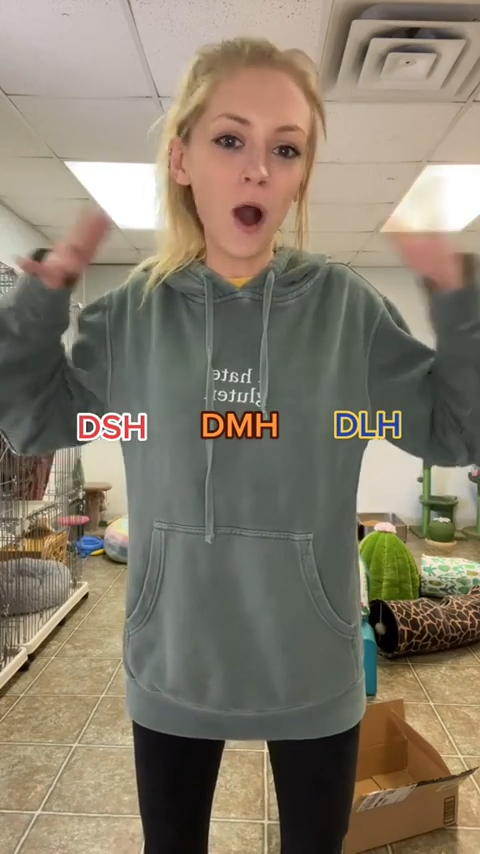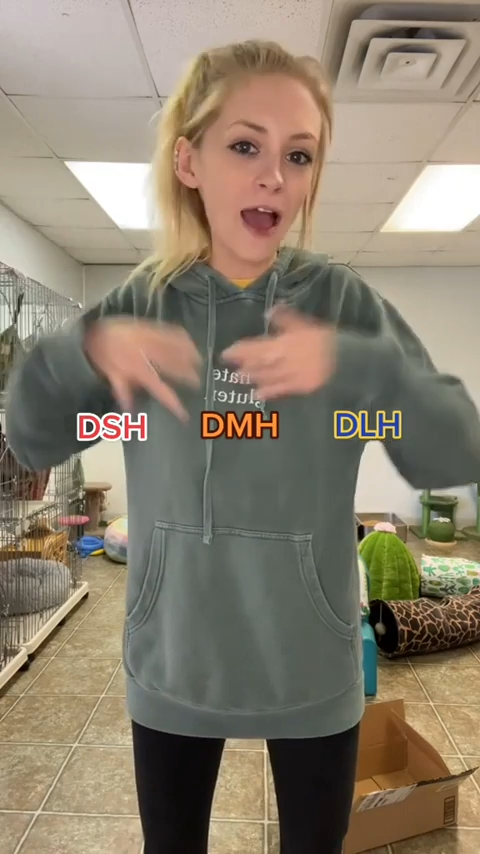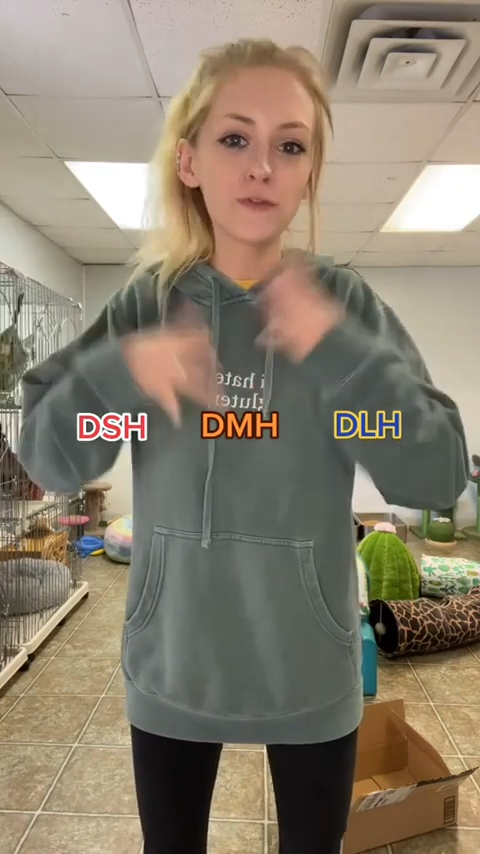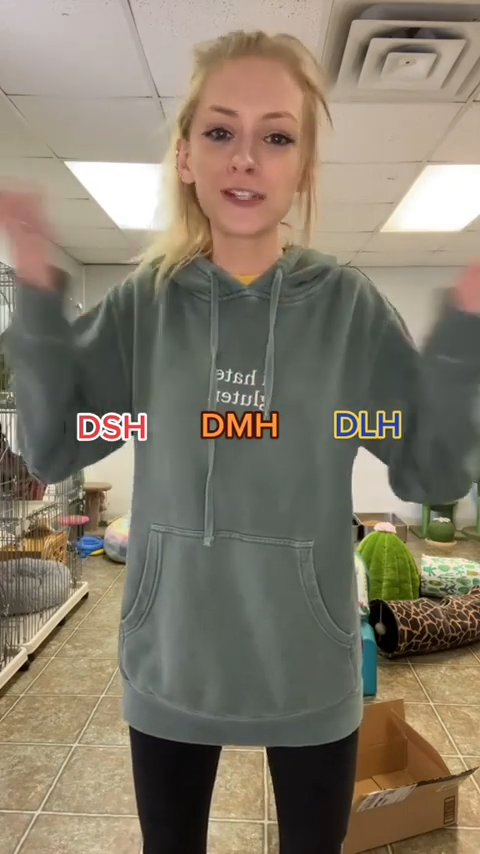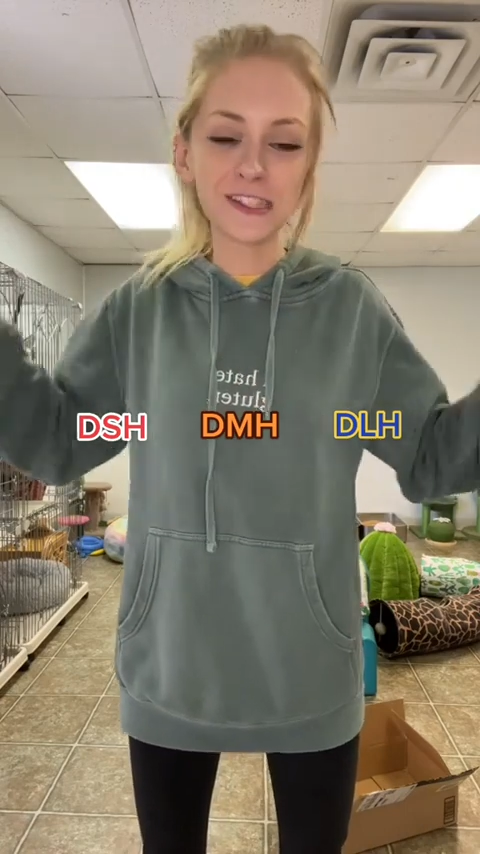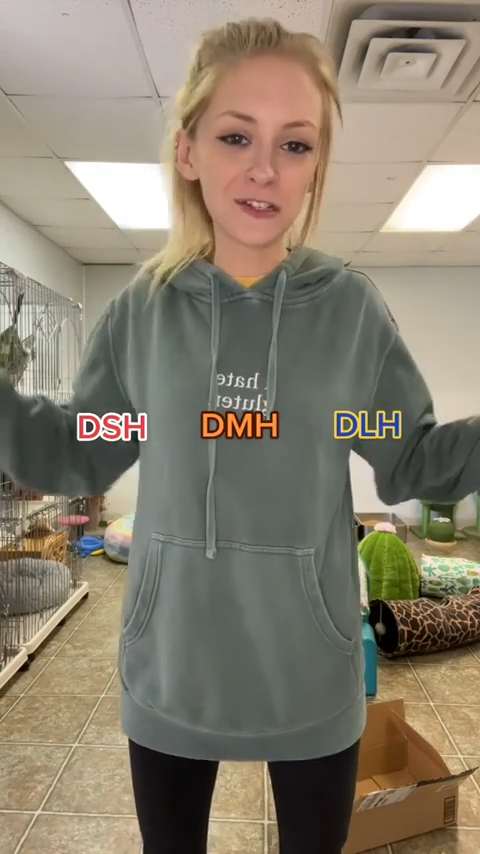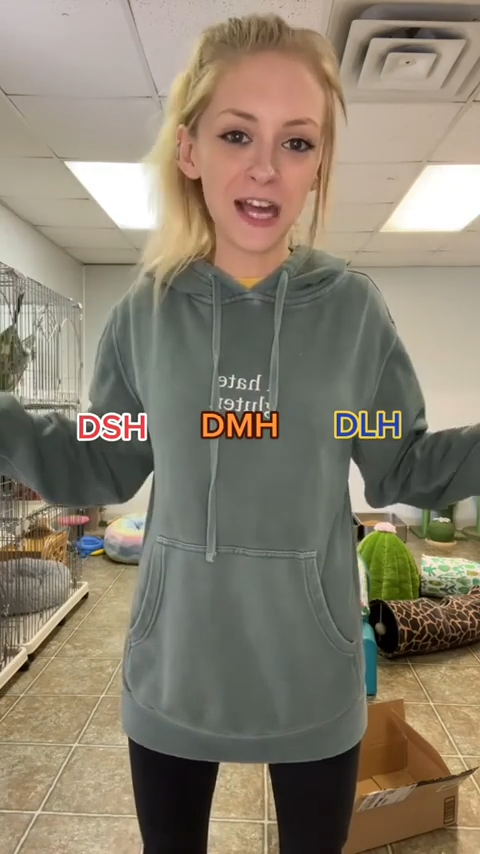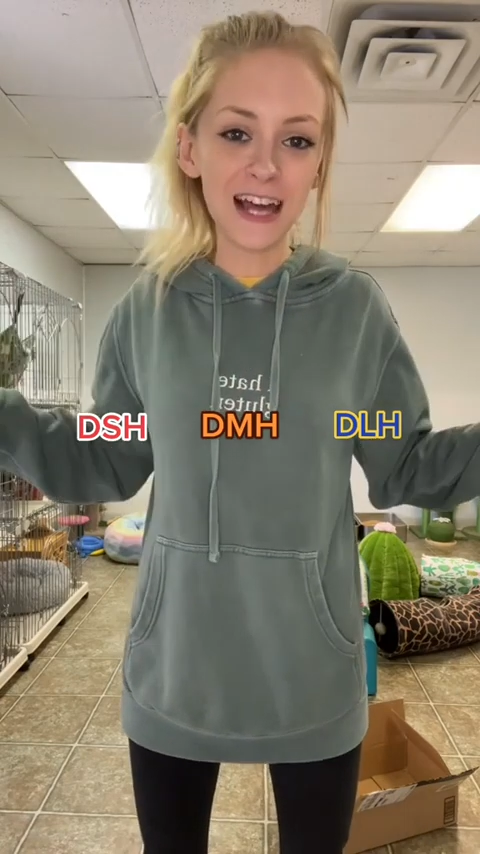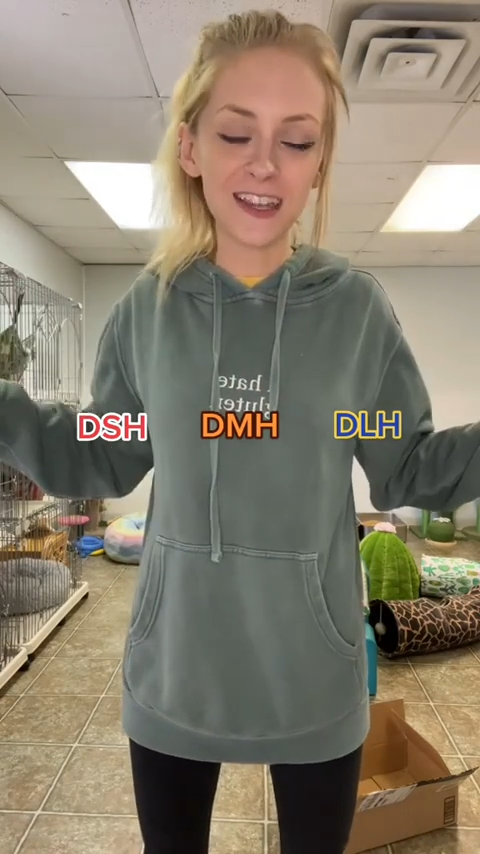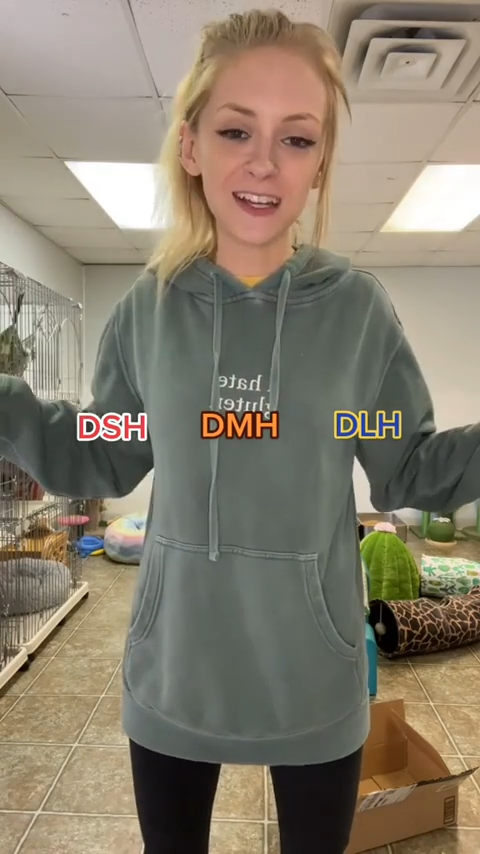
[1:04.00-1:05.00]
every single
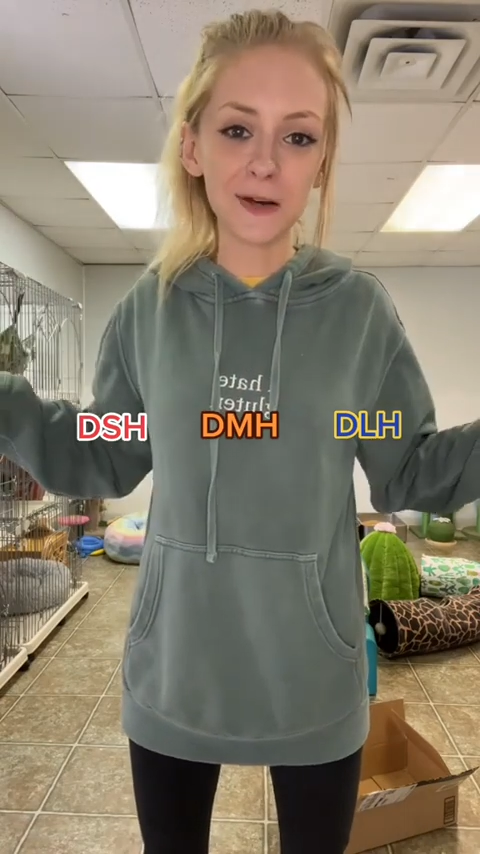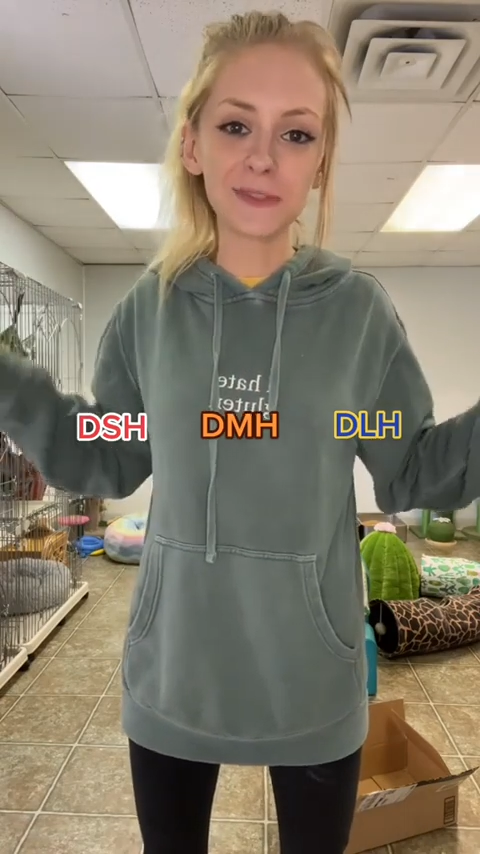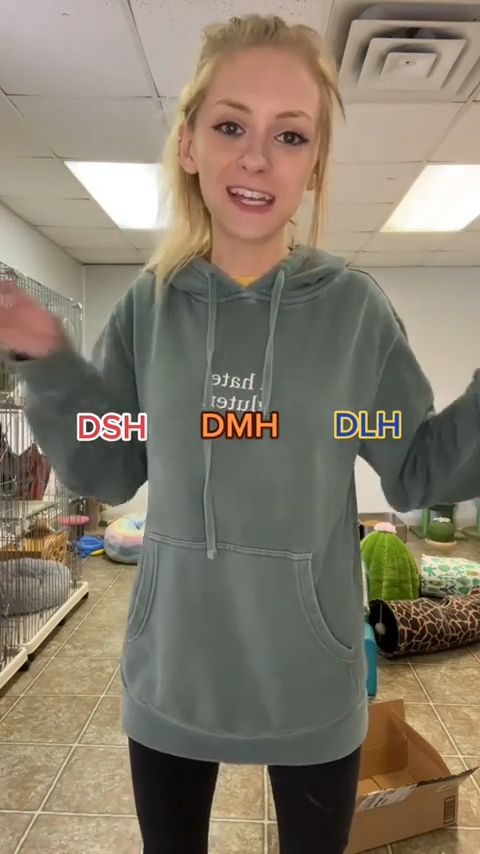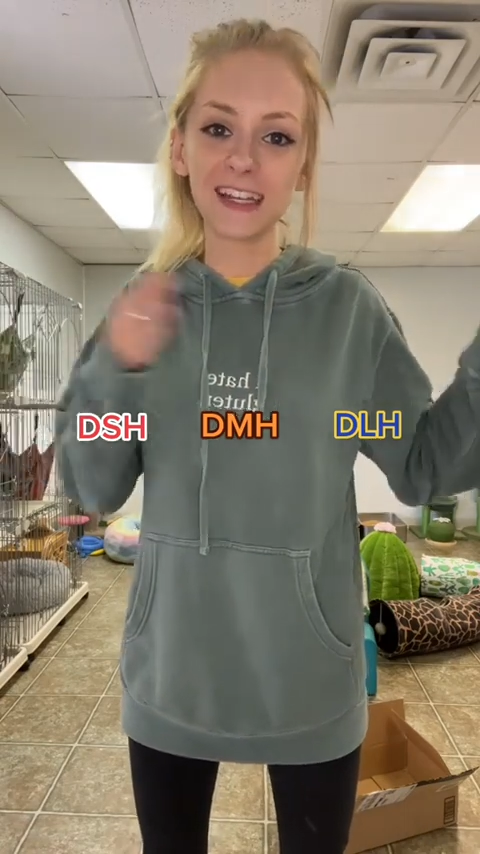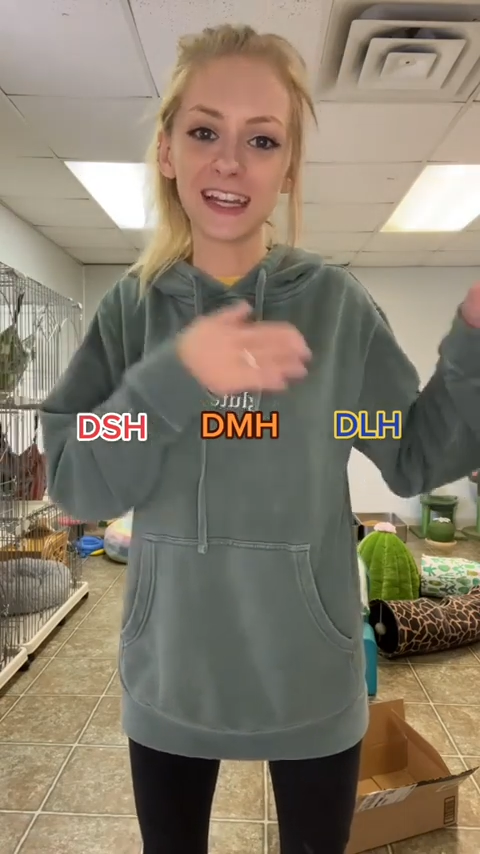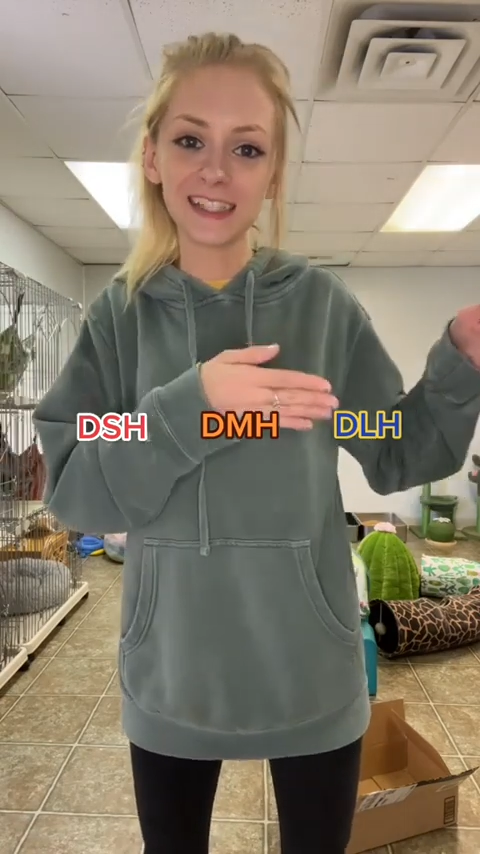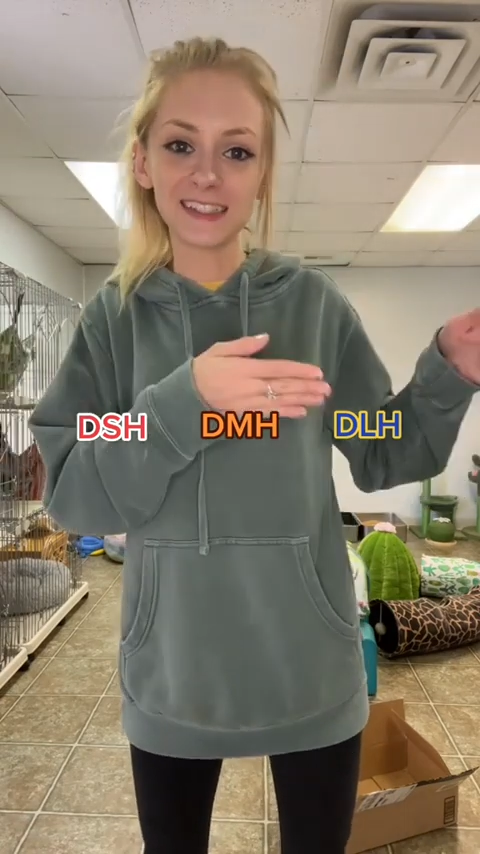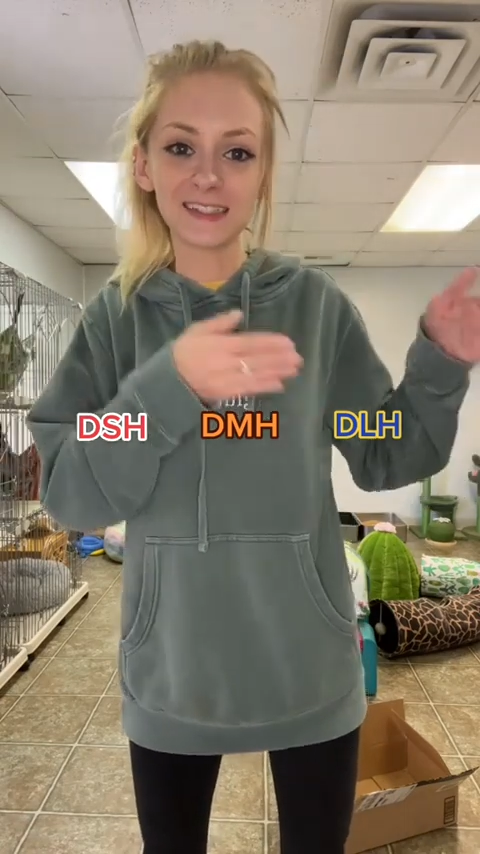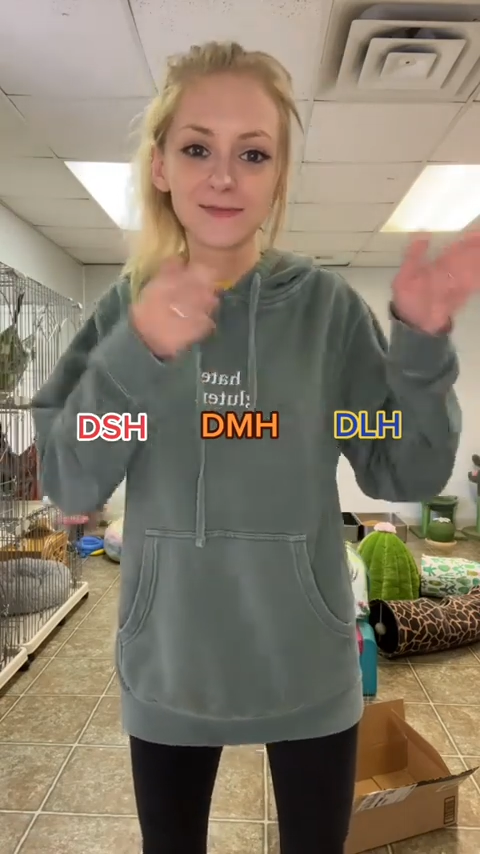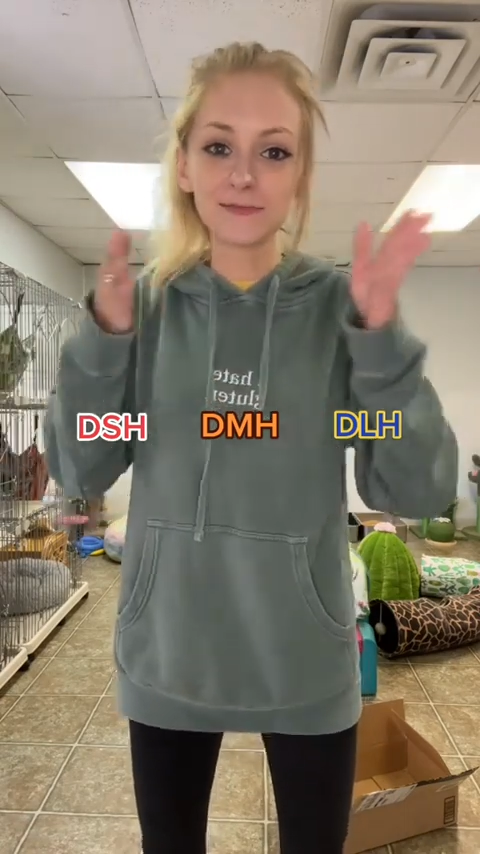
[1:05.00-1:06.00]
cat that comes in
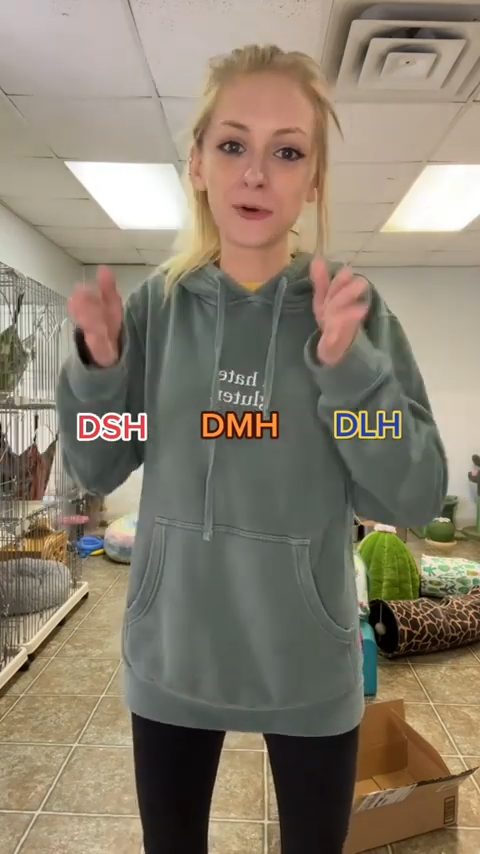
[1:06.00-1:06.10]
is